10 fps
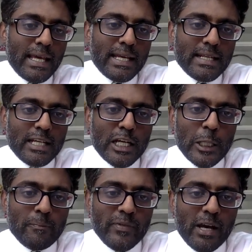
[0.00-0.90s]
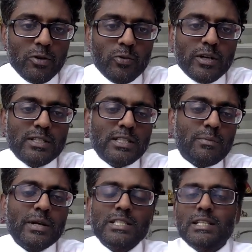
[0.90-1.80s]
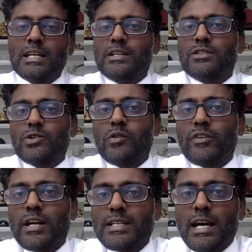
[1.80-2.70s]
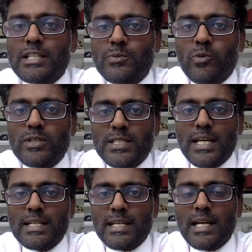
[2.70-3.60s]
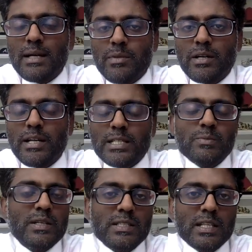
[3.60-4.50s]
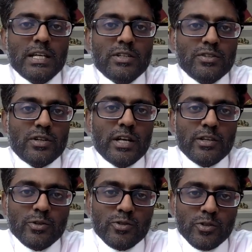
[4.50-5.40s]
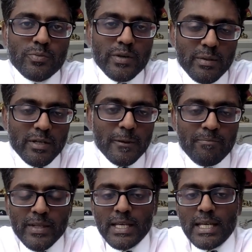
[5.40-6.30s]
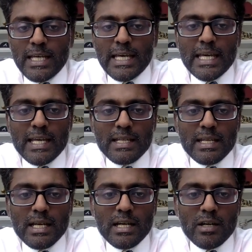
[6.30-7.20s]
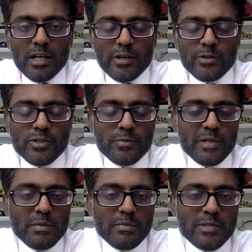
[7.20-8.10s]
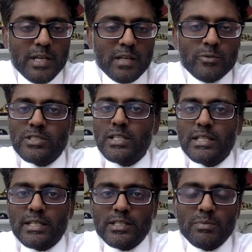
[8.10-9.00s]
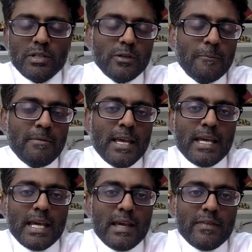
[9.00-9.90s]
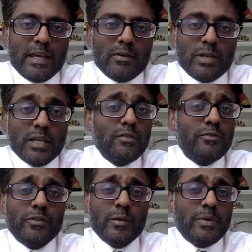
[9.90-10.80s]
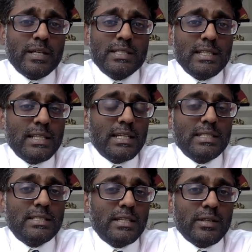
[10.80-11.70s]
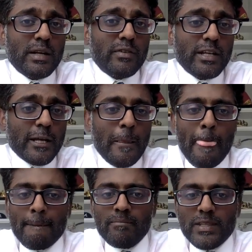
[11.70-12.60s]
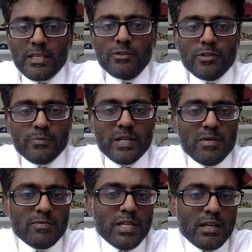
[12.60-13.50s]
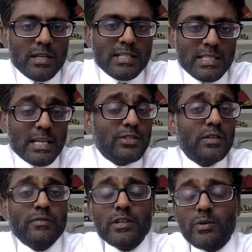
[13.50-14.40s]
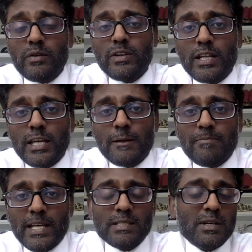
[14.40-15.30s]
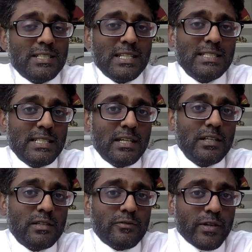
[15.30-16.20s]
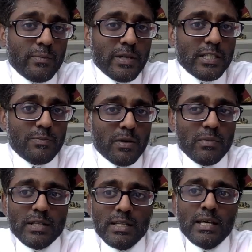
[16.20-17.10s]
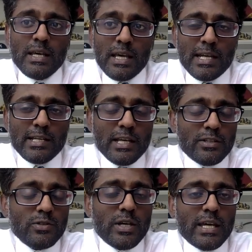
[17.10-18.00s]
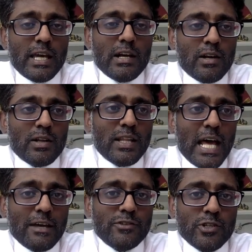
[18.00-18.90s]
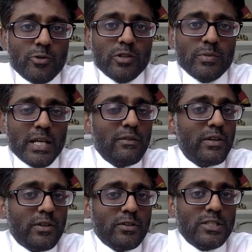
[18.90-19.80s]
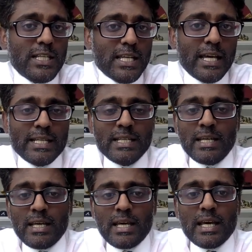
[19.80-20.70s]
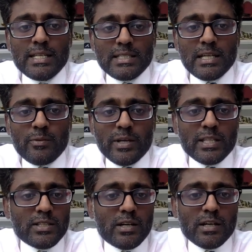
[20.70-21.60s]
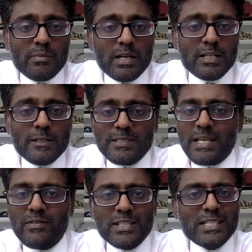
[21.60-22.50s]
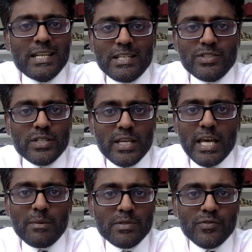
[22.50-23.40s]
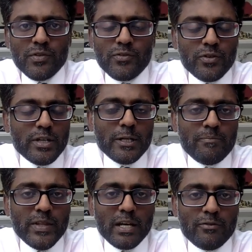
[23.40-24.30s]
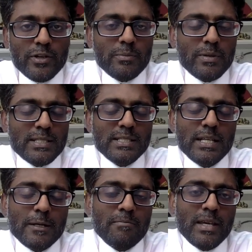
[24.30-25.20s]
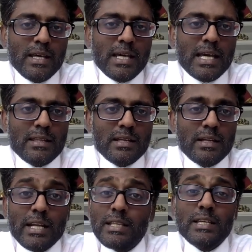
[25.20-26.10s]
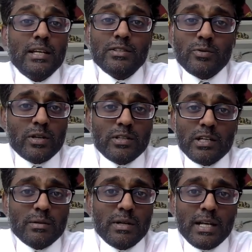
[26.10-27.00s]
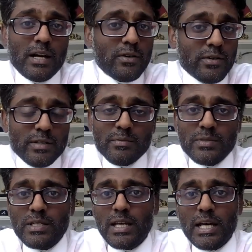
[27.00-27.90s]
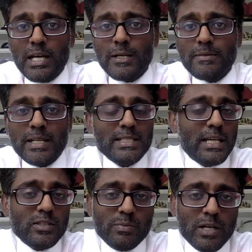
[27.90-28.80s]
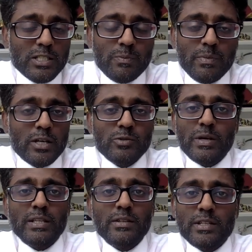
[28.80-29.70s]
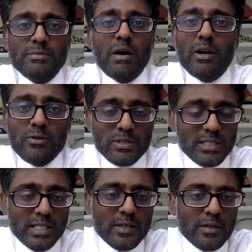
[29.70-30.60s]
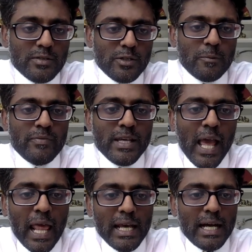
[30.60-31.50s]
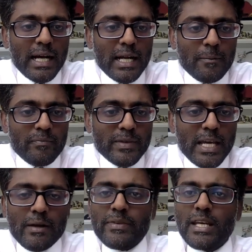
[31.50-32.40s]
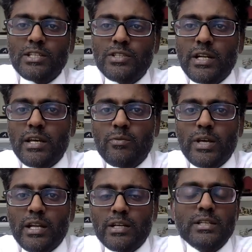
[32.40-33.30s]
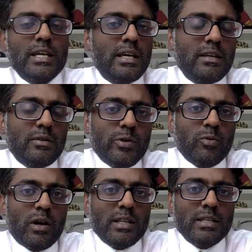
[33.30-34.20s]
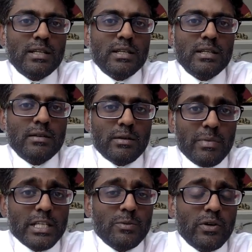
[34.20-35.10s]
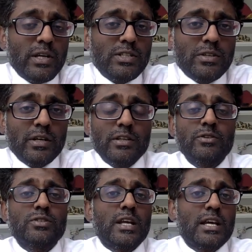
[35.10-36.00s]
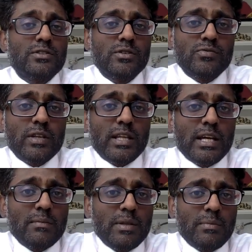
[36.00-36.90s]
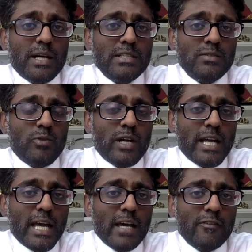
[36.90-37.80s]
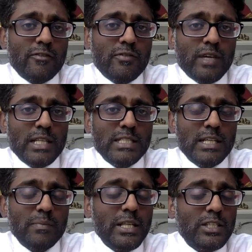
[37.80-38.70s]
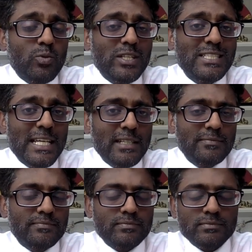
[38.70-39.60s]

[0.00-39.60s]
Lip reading: And how it works is our best selections are over at DocSports.com. Our next best selections are at YouTube Premium and on our YouTube Premium channel, which the link is below. And then we give you free picks and leans here every day. The YouTube Premium channel has an extra video every day, has about 60 to 100 free picks per month. And you get to do hangout on a live show with me every Thursday night as we get to talk about 7 to 10 extra games for free, free picks there. And then anything else you want to talk about, algorithms, letdowns, bounce back theories, models, etc. So, yeah, yesterday we had a good day. We won in baseball yesterday on the Houston Astros run line, minus the 1.5 at plus 110.